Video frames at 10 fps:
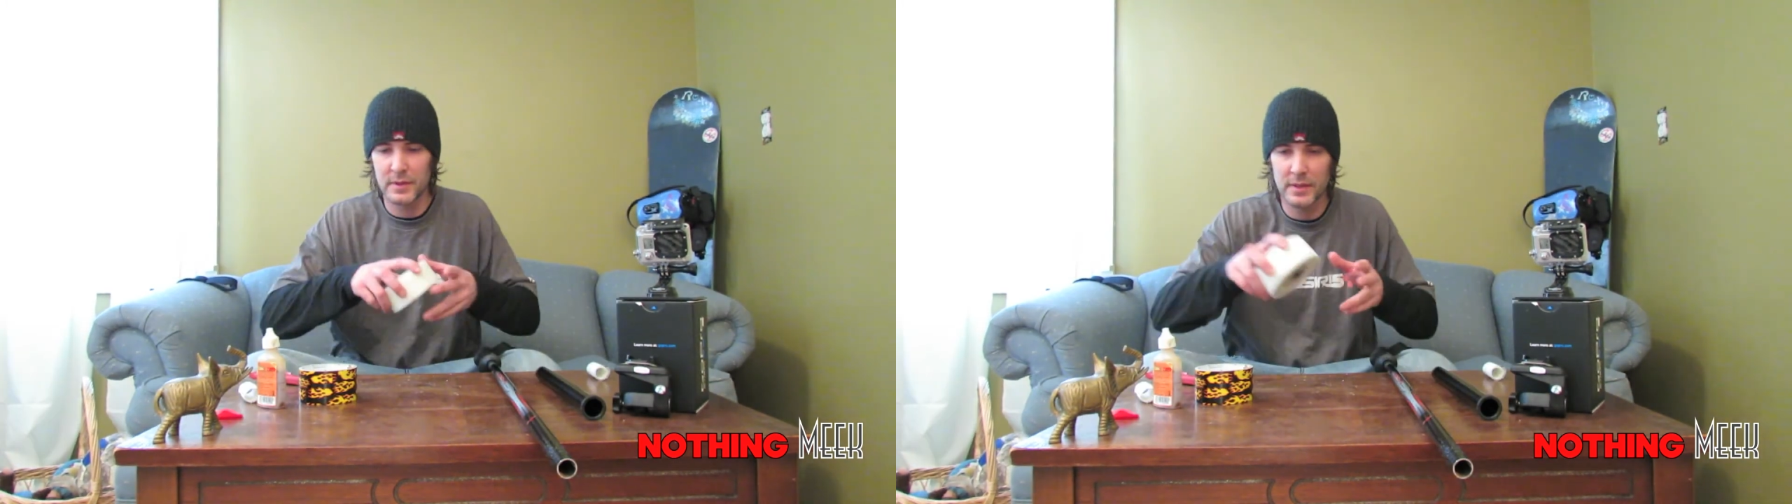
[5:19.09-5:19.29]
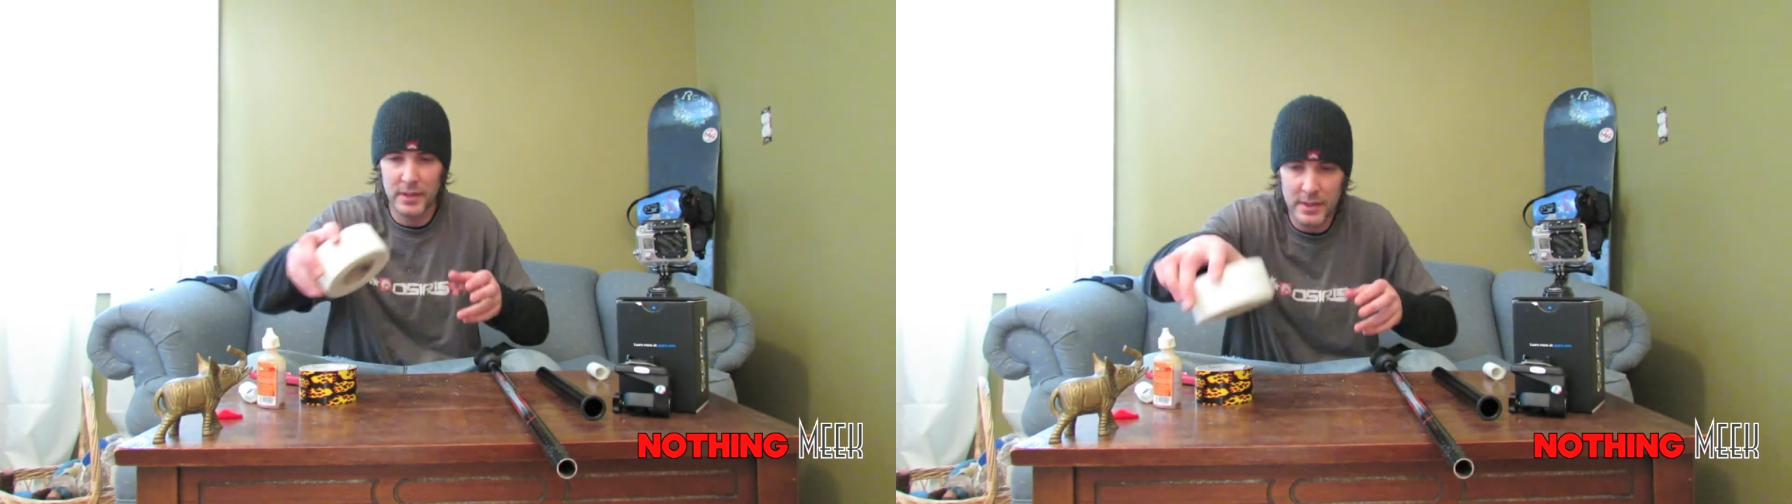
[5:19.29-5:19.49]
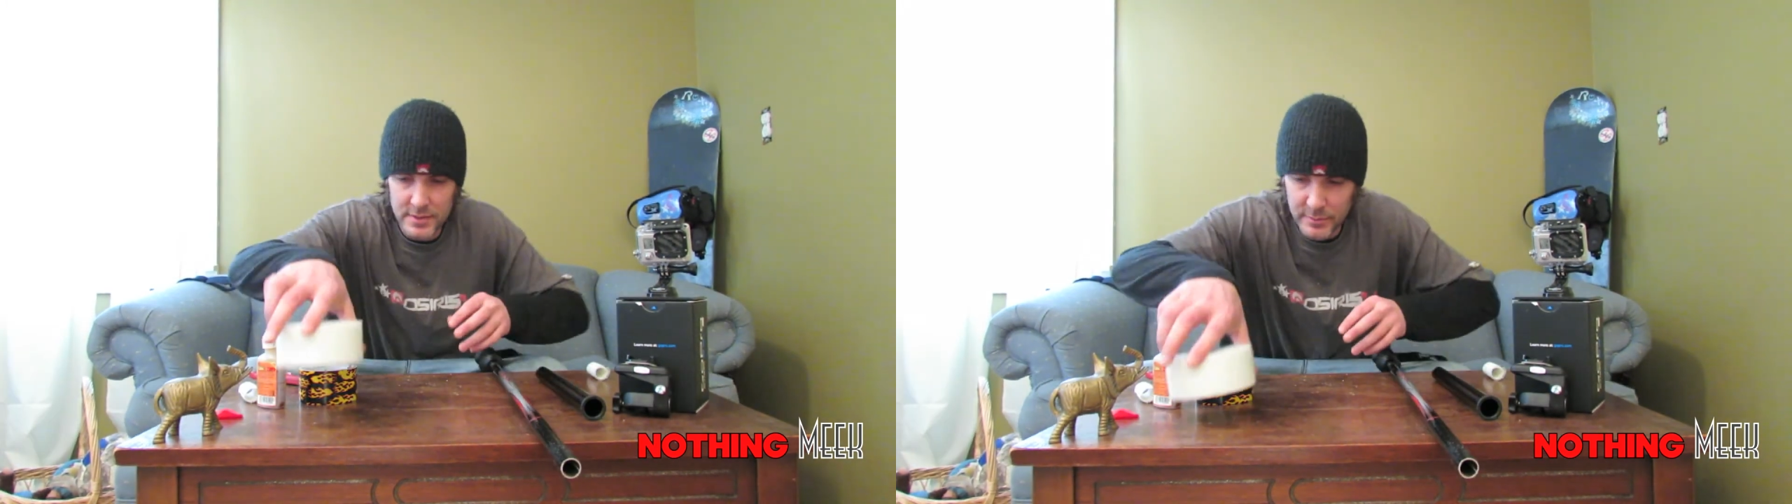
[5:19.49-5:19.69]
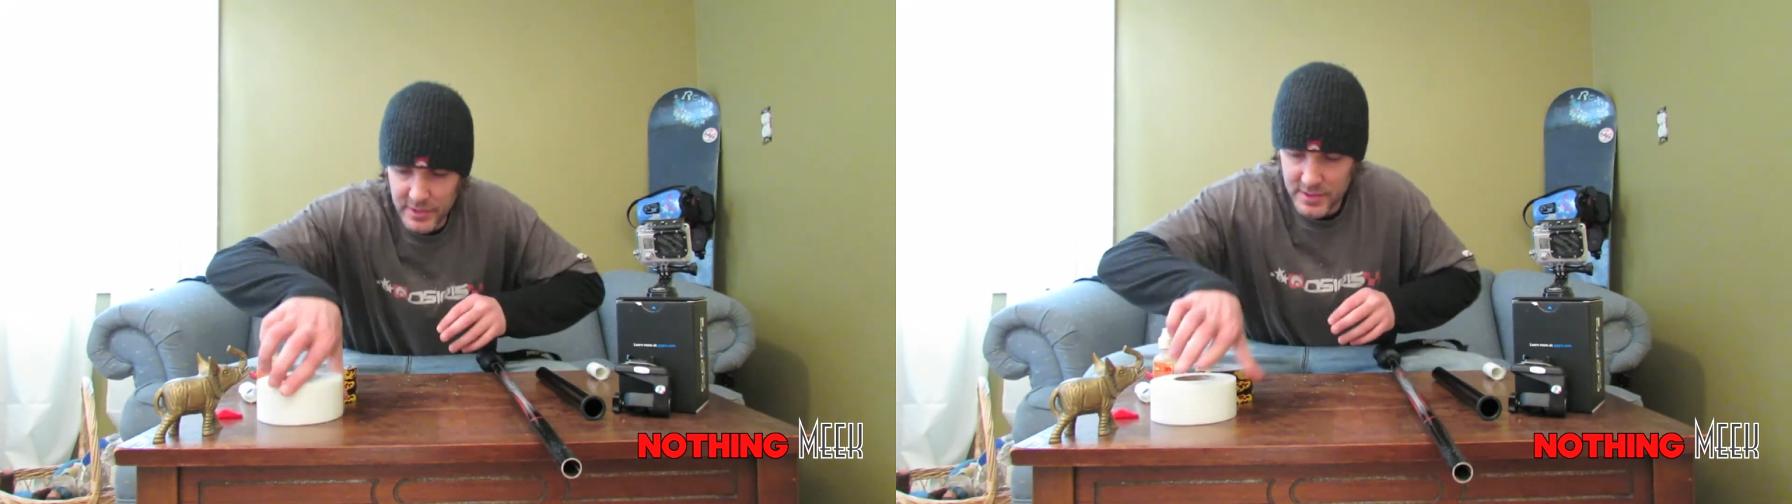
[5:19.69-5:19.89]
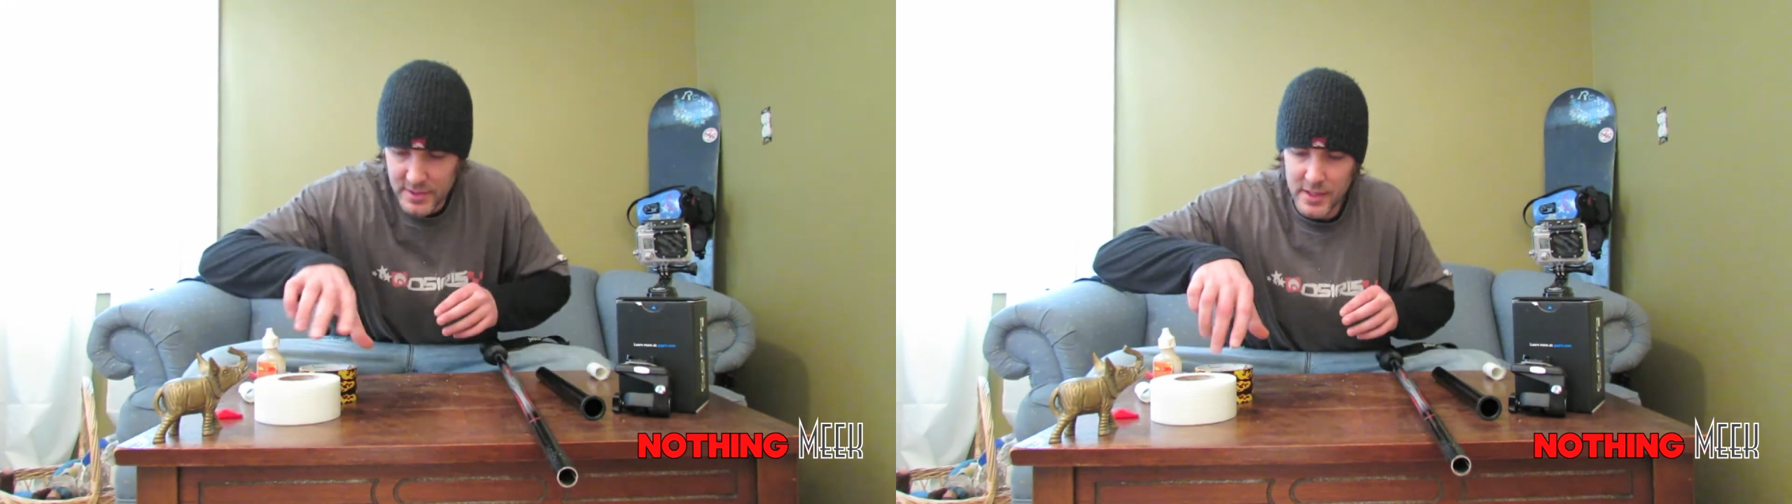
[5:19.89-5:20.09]
I got some of
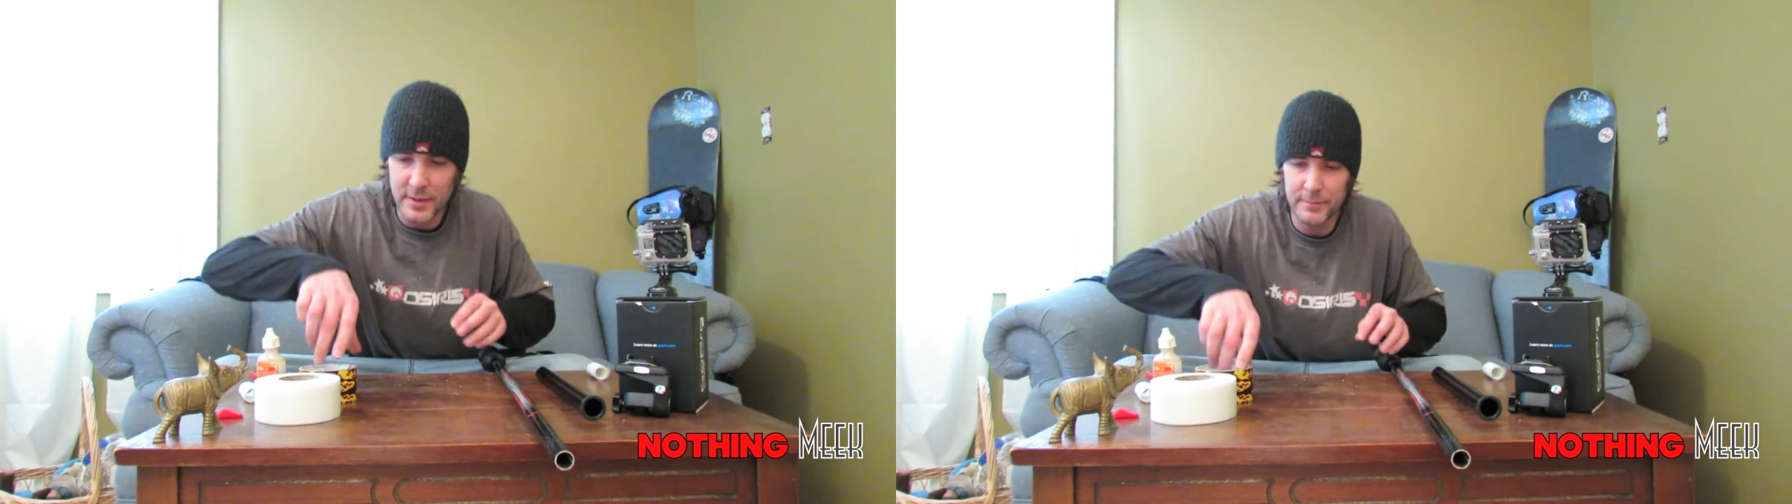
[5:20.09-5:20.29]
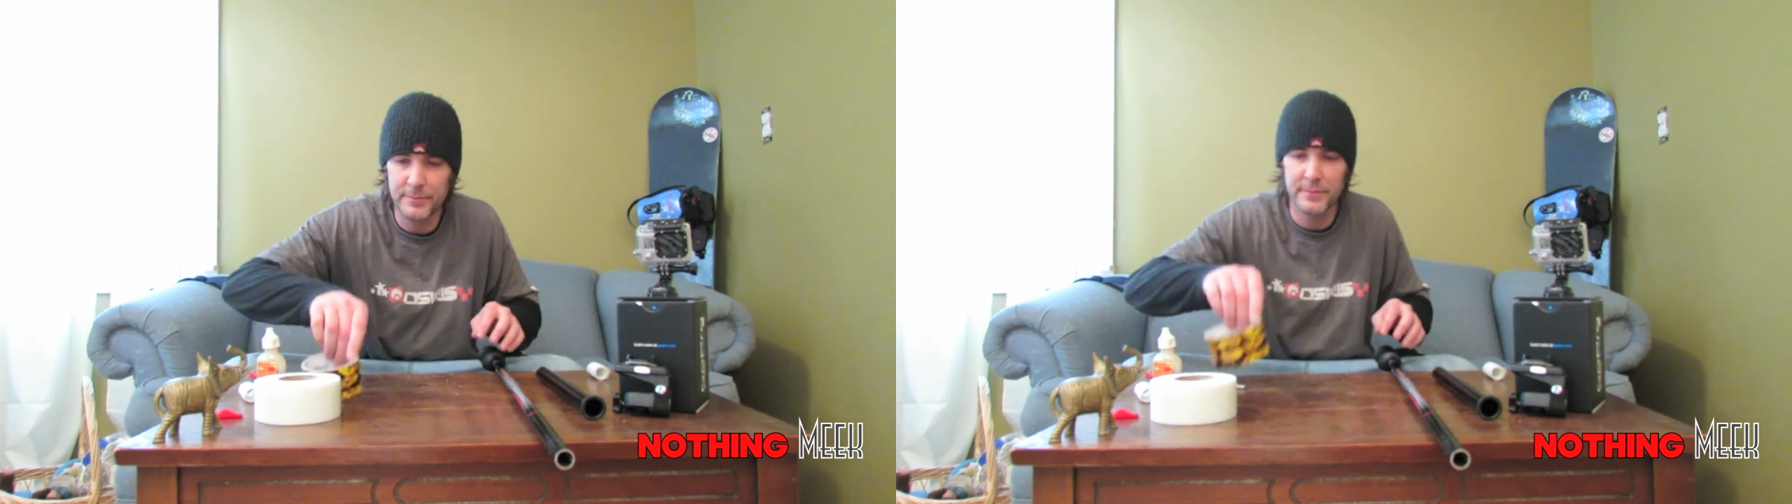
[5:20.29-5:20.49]
this tape,